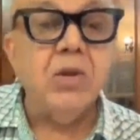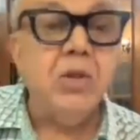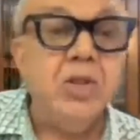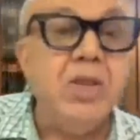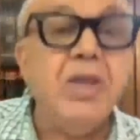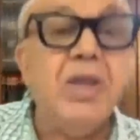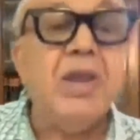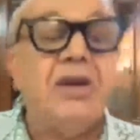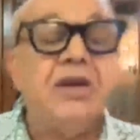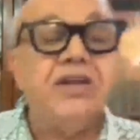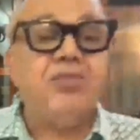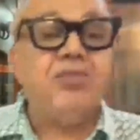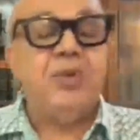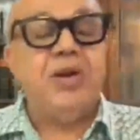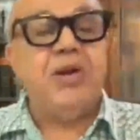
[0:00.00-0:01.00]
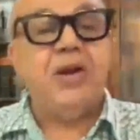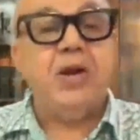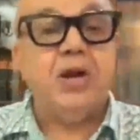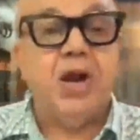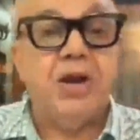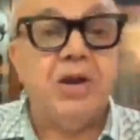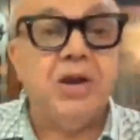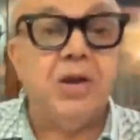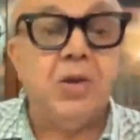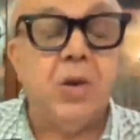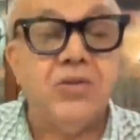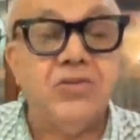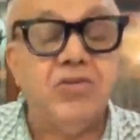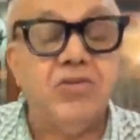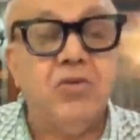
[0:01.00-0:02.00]
in the latest patent under
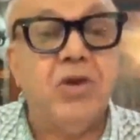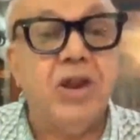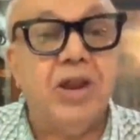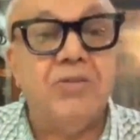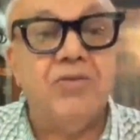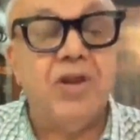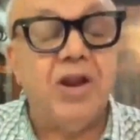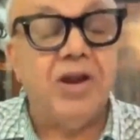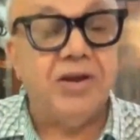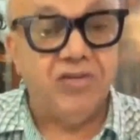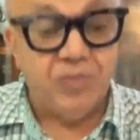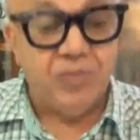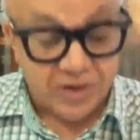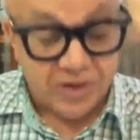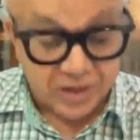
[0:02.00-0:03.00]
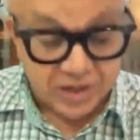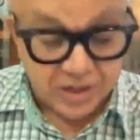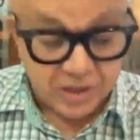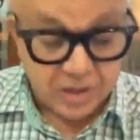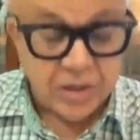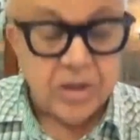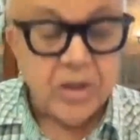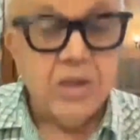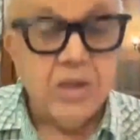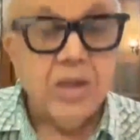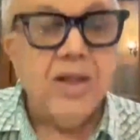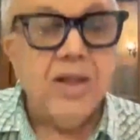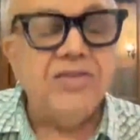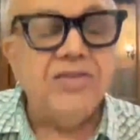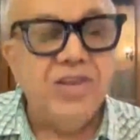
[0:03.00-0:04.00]
clause 12 of the latest patent,
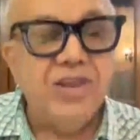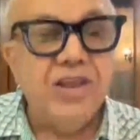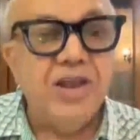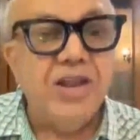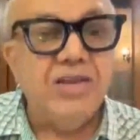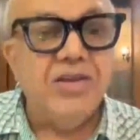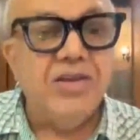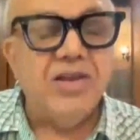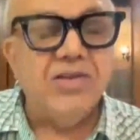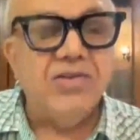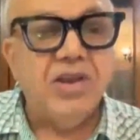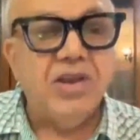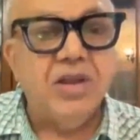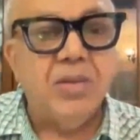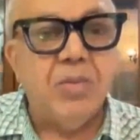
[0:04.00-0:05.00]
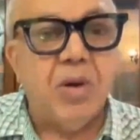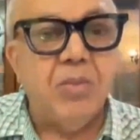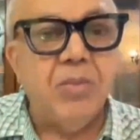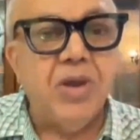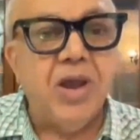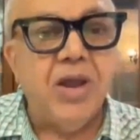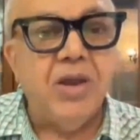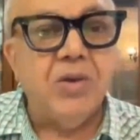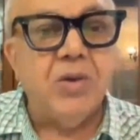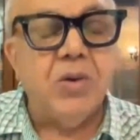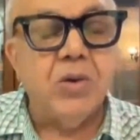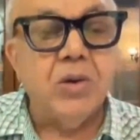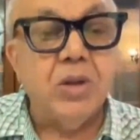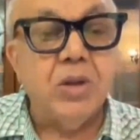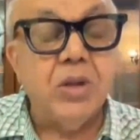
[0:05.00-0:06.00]
a single judge in the Bombay High
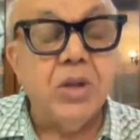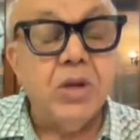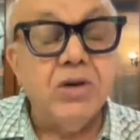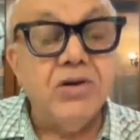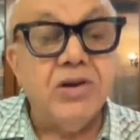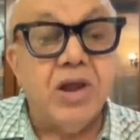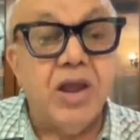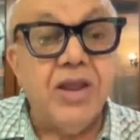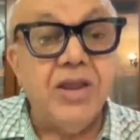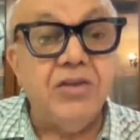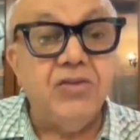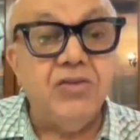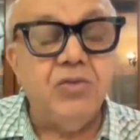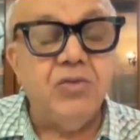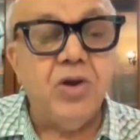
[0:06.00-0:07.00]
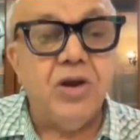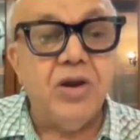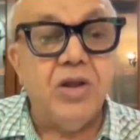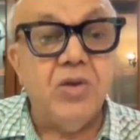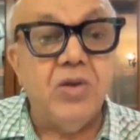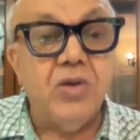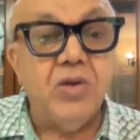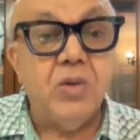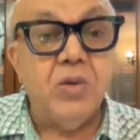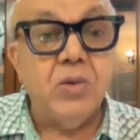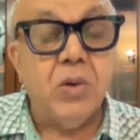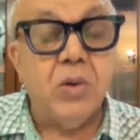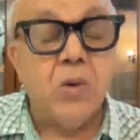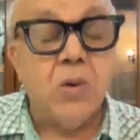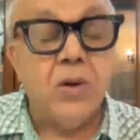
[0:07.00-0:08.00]
Court trying a suit under
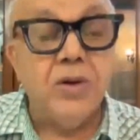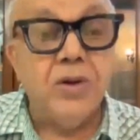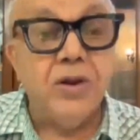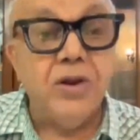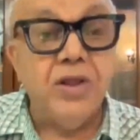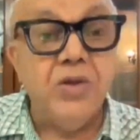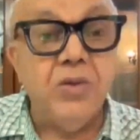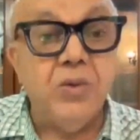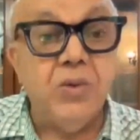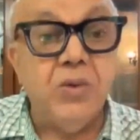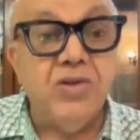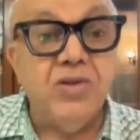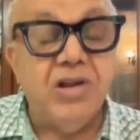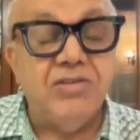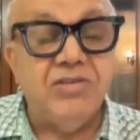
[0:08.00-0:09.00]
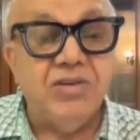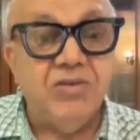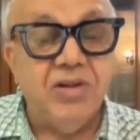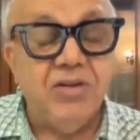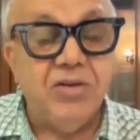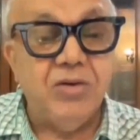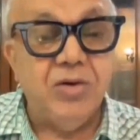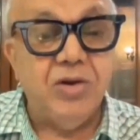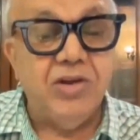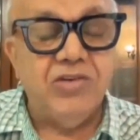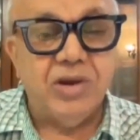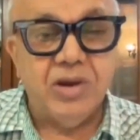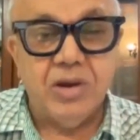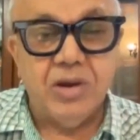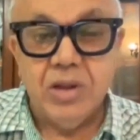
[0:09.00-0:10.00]
ordinary original civil
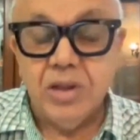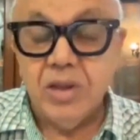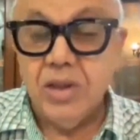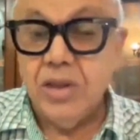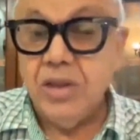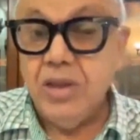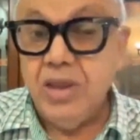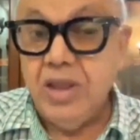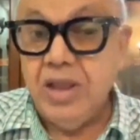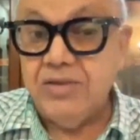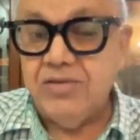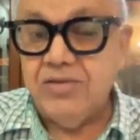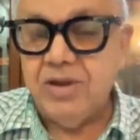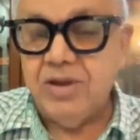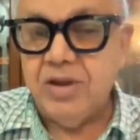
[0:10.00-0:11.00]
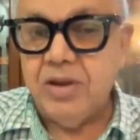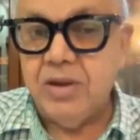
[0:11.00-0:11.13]
jurisdiction, he has